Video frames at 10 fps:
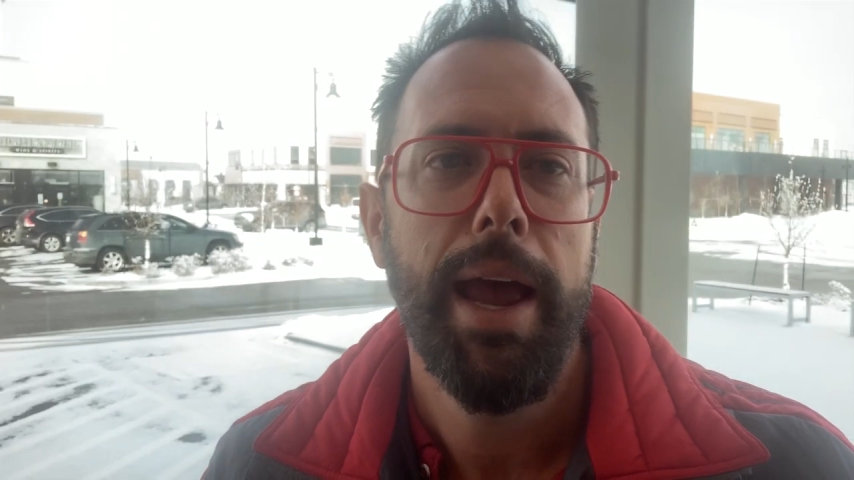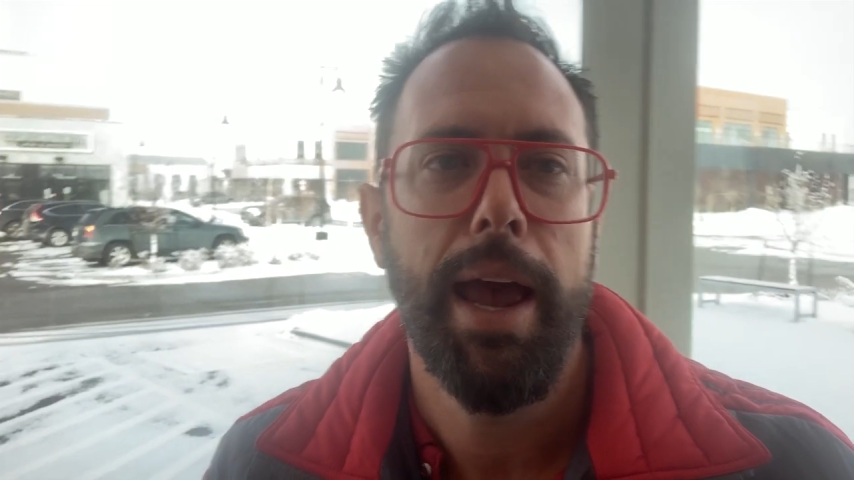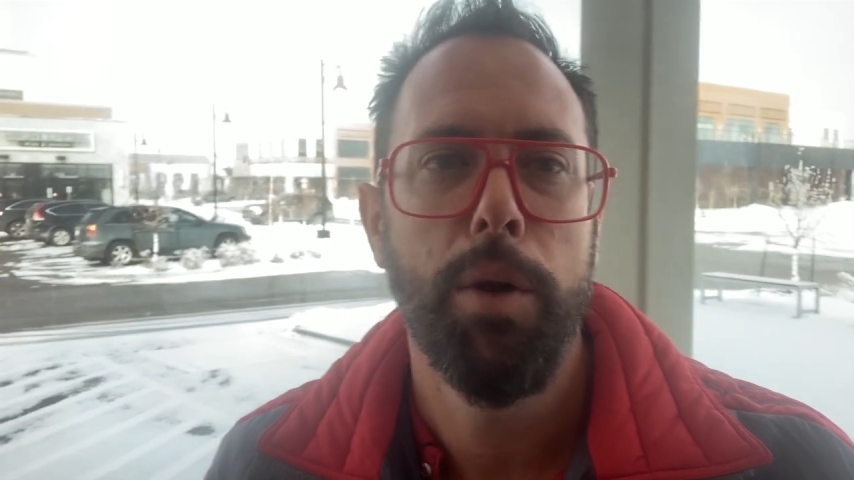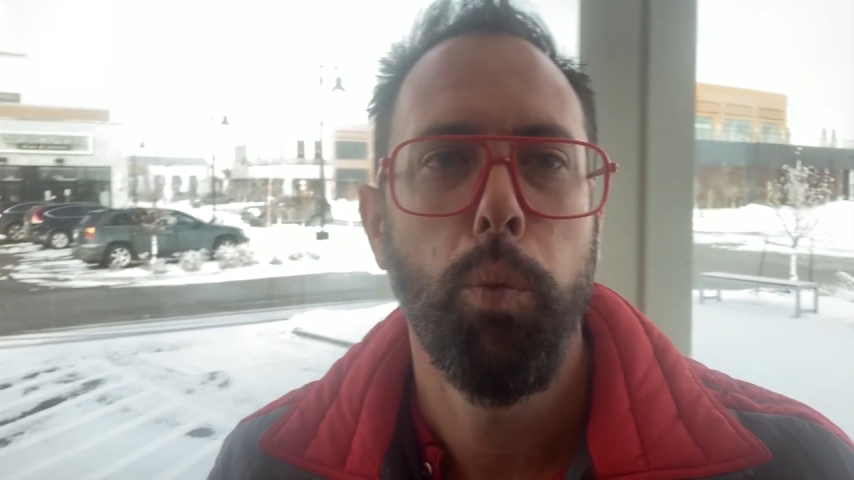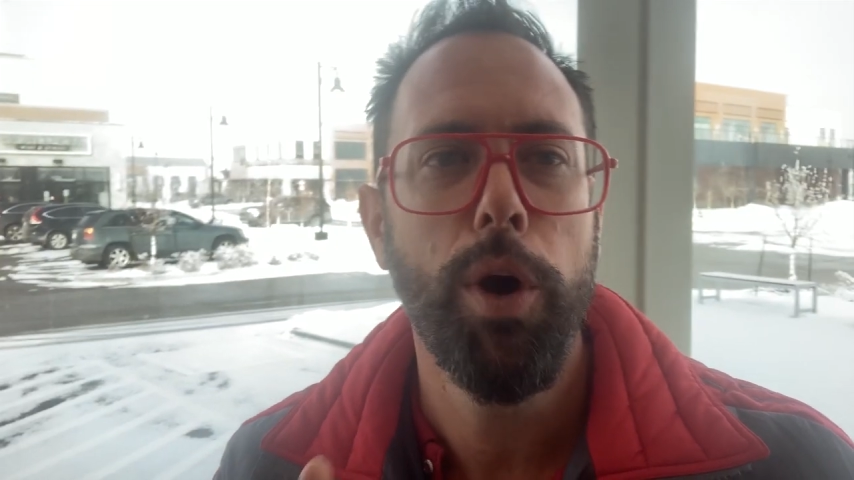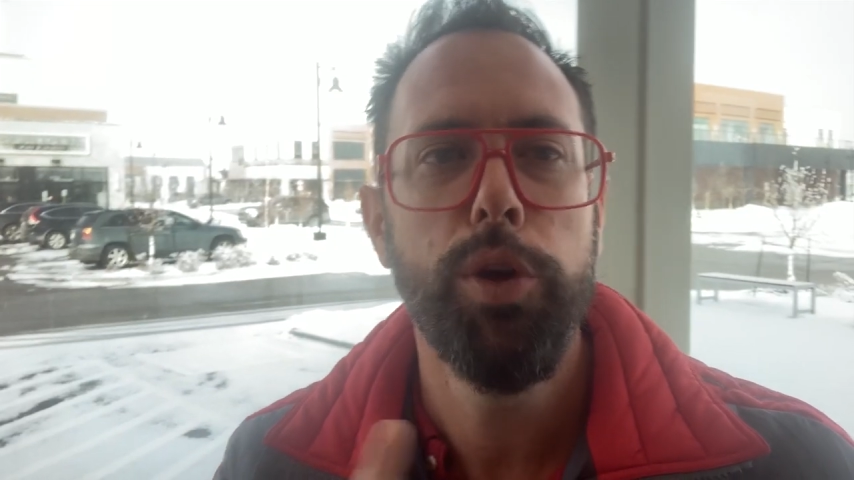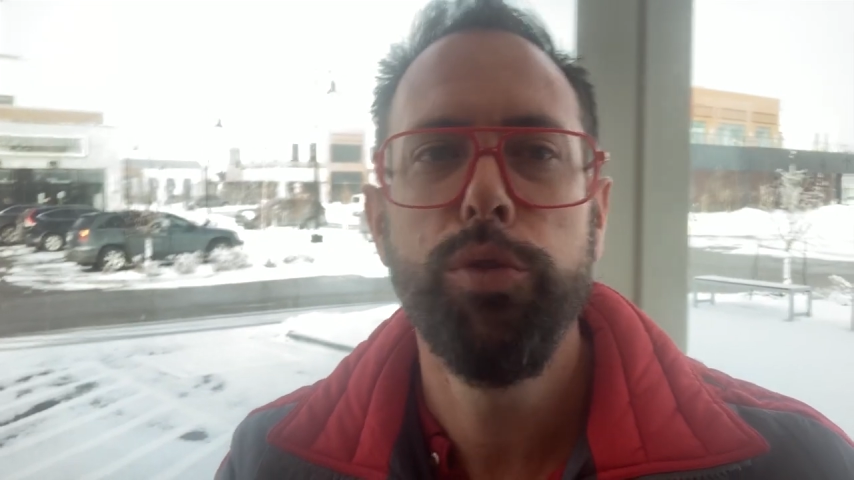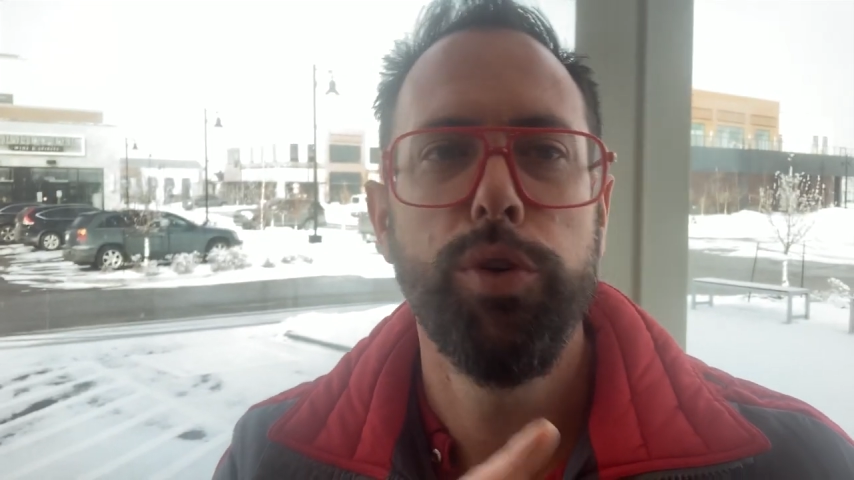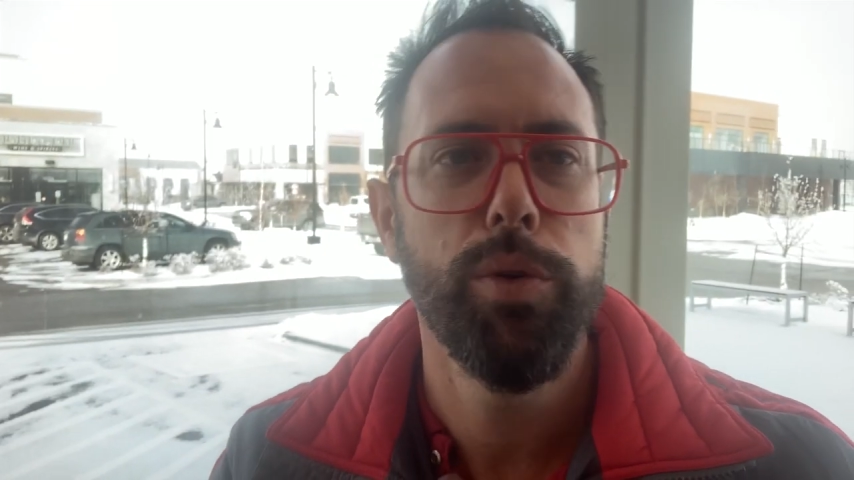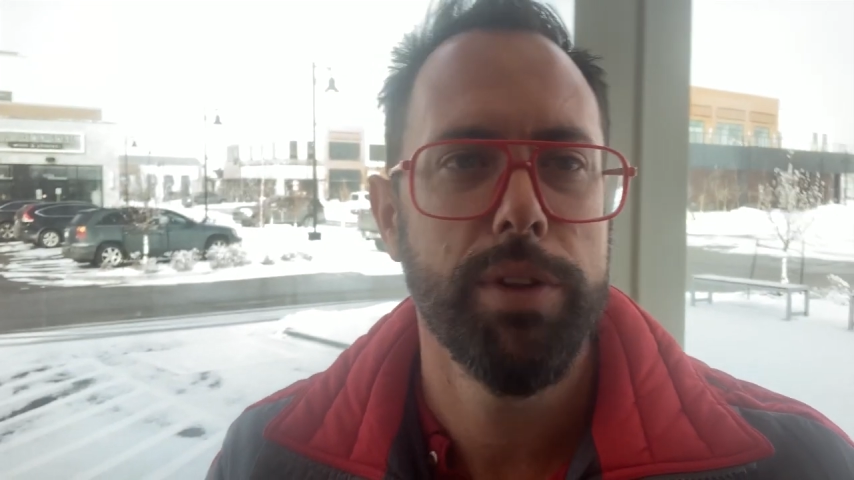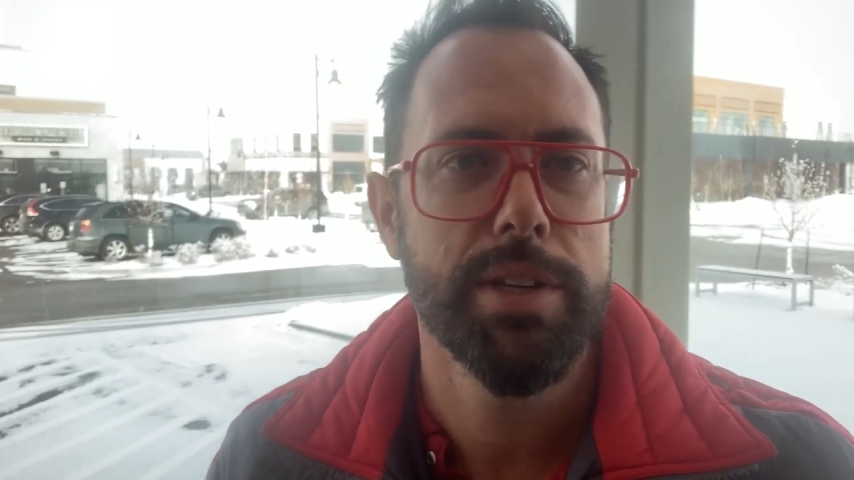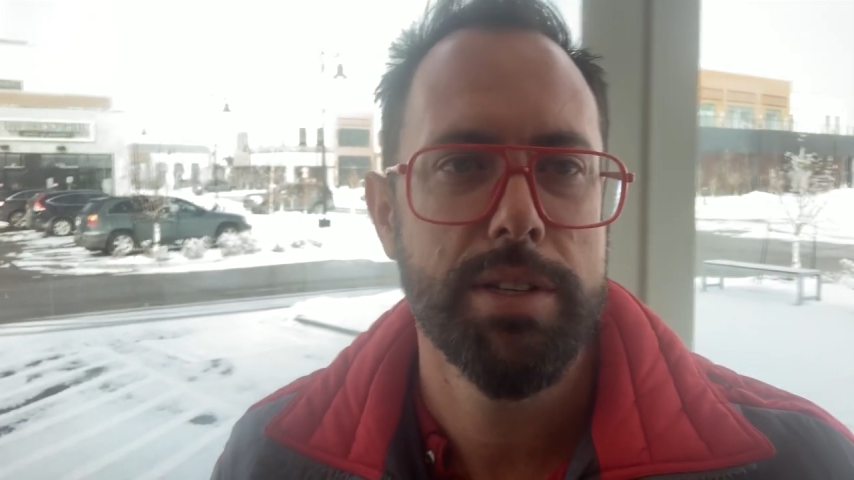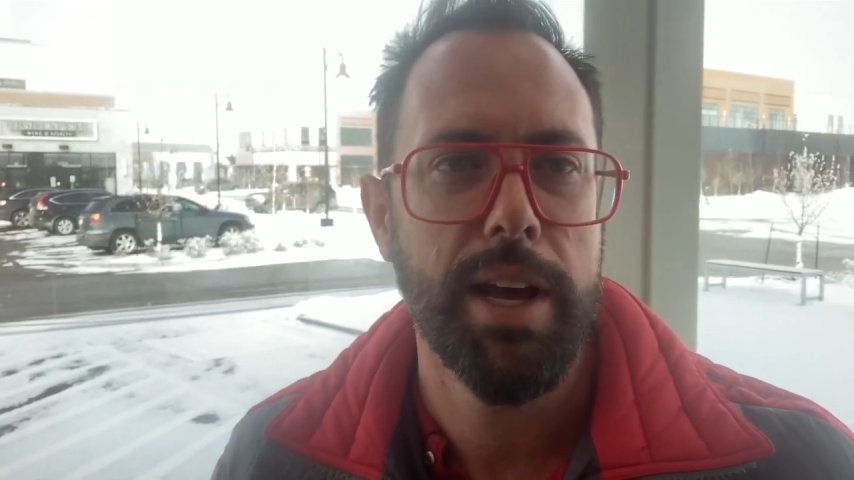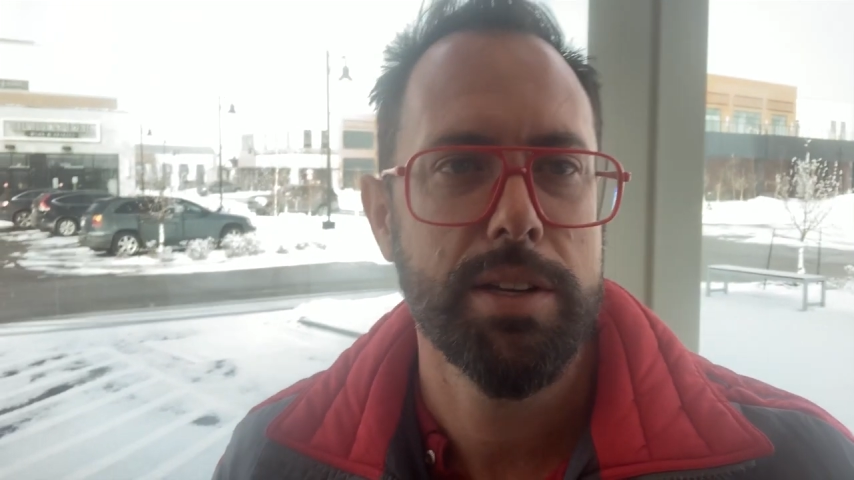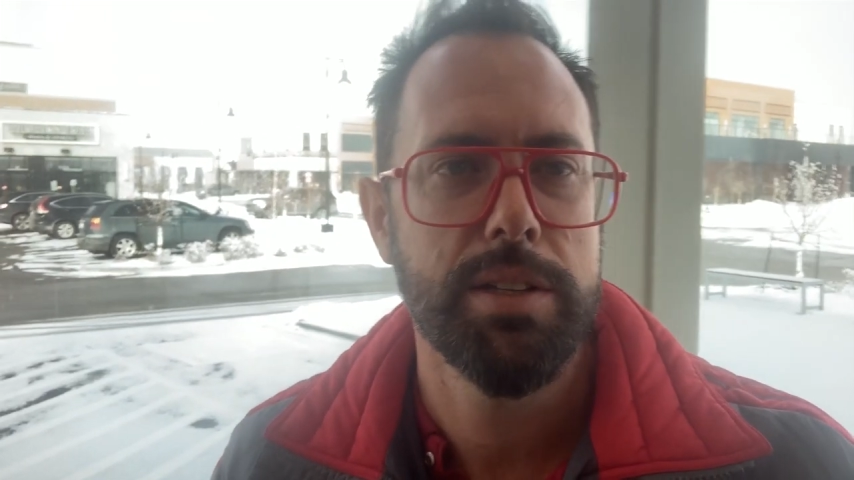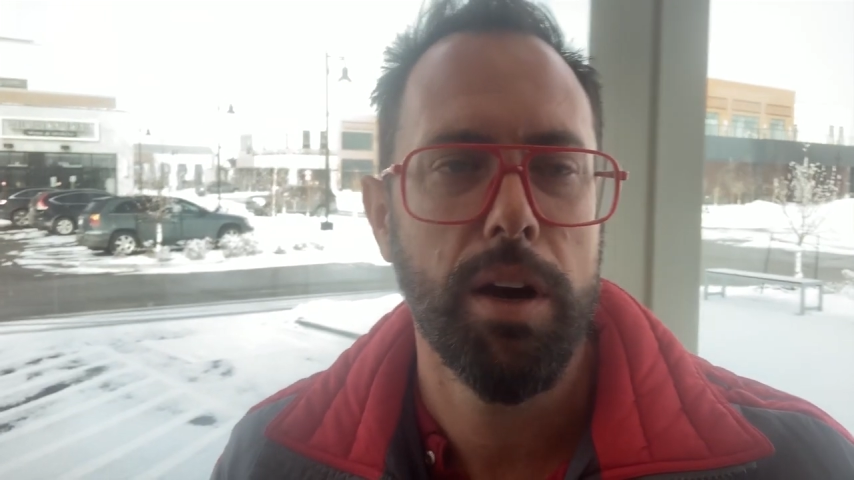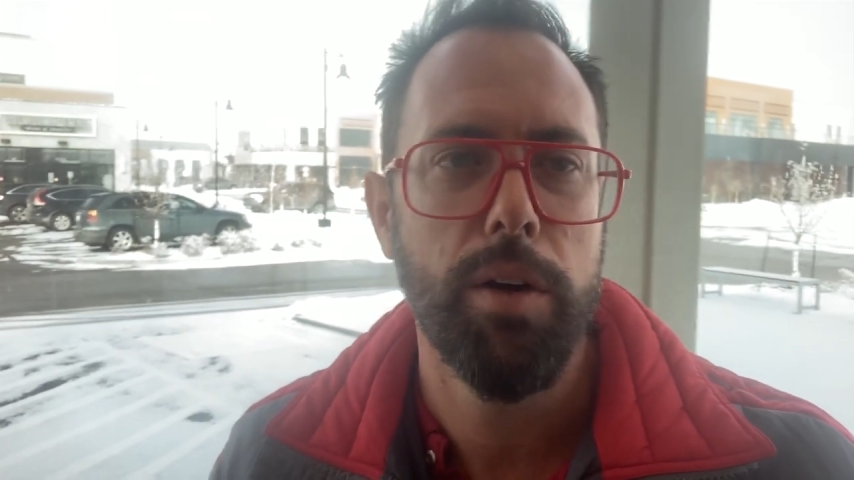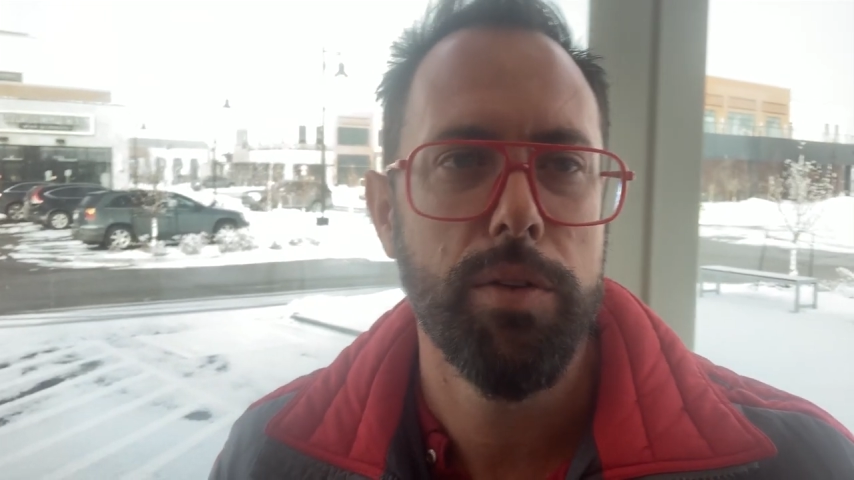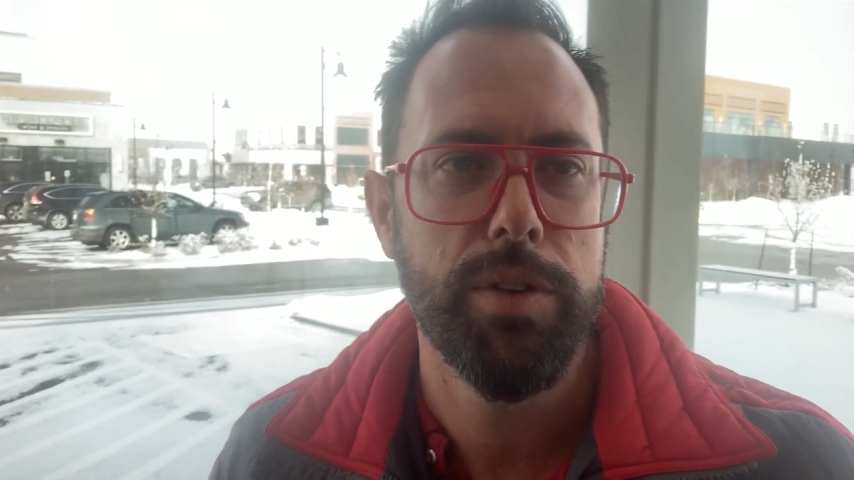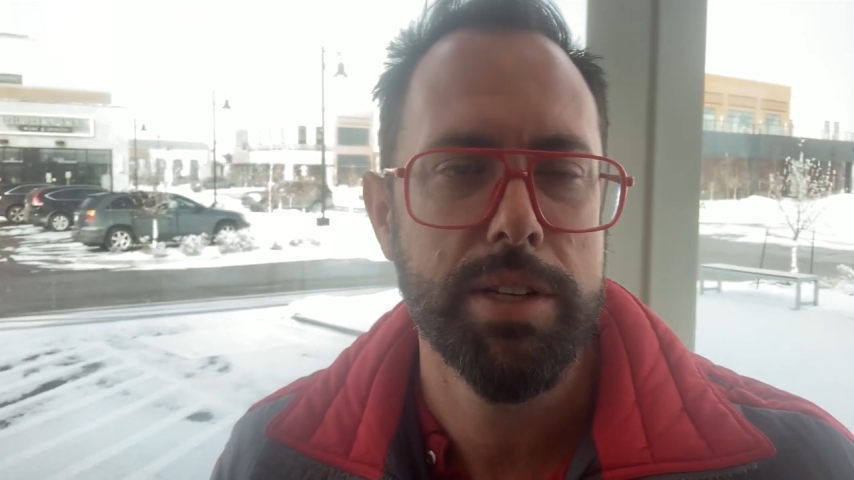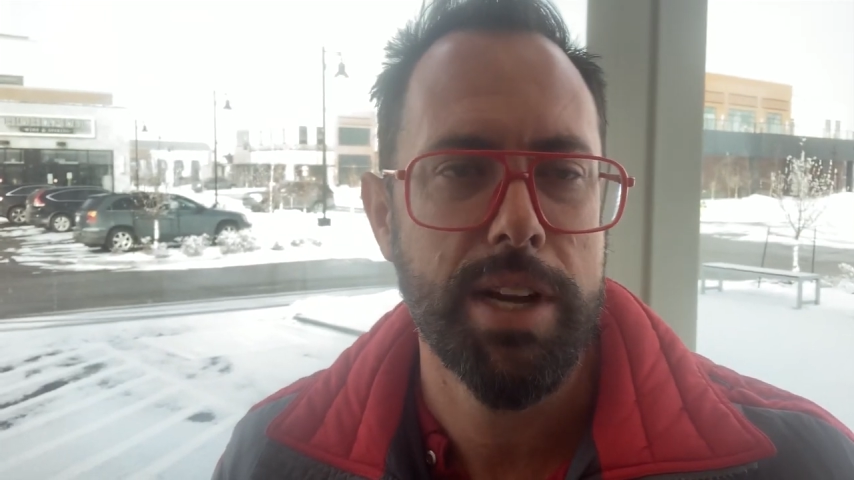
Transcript: And what you do in this these